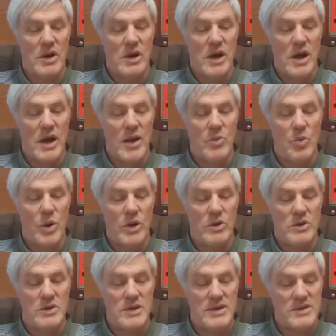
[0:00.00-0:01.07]
I am one who
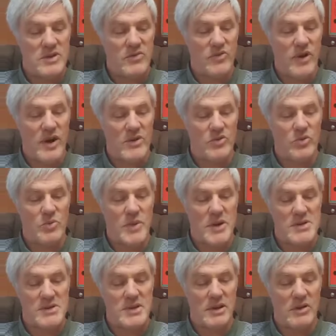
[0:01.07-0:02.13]
testifies for
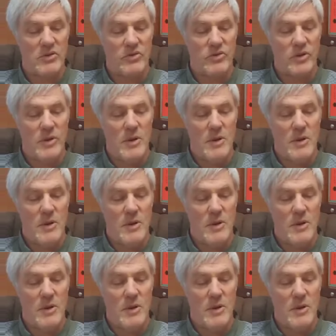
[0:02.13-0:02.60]
myself.